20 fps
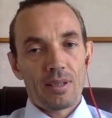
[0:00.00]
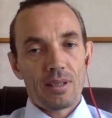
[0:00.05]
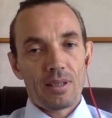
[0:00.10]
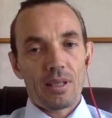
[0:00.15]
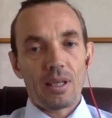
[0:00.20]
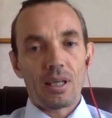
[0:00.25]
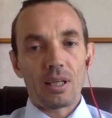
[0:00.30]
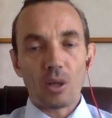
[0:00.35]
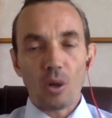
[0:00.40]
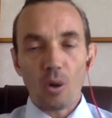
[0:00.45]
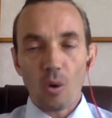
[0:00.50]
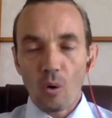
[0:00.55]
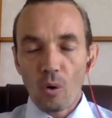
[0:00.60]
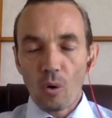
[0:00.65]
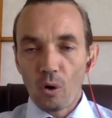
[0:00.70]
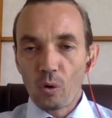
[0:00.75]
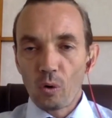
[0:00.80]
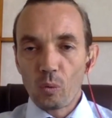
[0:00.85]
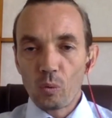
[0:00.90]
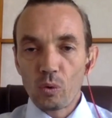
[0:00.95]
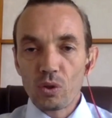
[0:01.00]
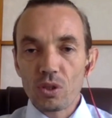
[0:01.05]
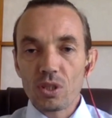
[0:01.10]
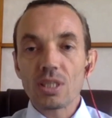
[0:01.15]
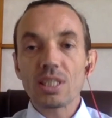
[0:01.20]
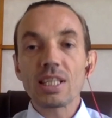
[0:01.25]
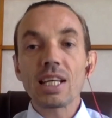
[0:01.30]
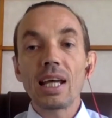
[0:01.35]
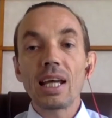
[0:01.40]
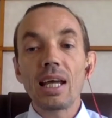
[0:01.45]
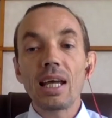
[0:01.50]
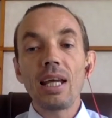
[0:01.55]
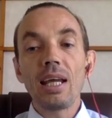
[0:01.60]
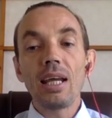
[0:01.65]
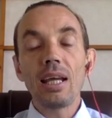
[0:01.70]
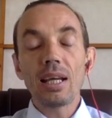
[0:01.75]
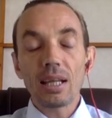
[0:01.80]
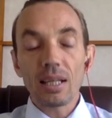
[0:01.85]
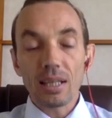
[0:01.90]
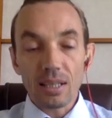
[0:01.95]
It all would
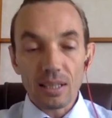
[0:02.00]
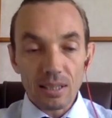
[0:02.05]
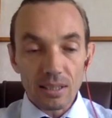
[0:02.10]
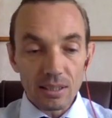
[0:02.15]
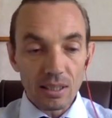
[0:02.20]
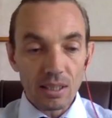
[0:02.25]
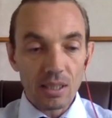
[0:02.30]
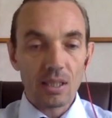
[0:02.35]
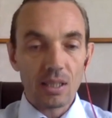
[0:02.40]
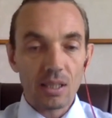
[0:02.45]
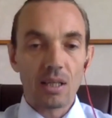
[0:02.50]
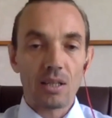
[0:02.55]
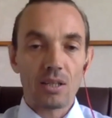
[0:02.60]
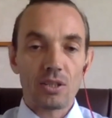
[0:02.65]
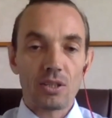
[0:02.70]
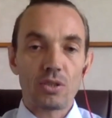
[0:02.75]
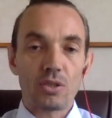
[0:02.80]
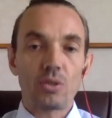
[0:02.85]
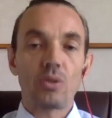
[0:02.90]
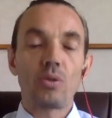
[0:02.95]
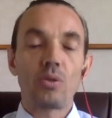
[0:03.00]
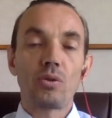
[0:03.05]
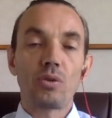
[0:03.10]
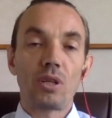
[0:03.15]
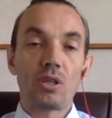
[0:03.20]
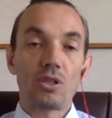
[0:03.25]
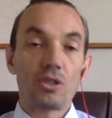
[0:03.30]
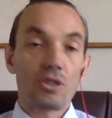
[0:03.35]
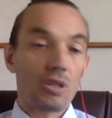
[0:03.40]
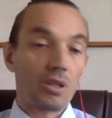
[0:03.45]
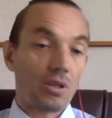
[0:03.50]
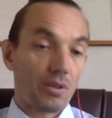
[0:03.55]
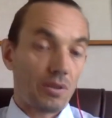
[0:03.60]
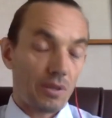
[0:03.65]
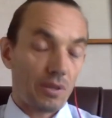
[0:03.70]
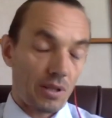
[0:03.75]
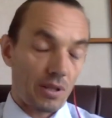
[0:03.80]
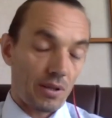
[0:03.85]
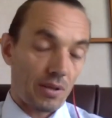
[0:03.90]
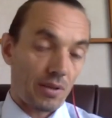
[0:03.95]
take years to
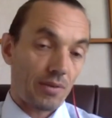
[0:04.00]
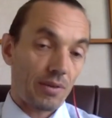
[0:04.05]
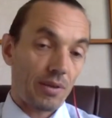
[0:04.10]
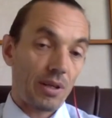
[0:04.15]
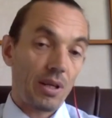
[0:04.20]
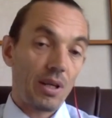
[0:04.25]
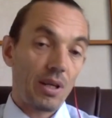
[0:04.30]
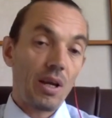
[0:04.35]
regenerate, 3,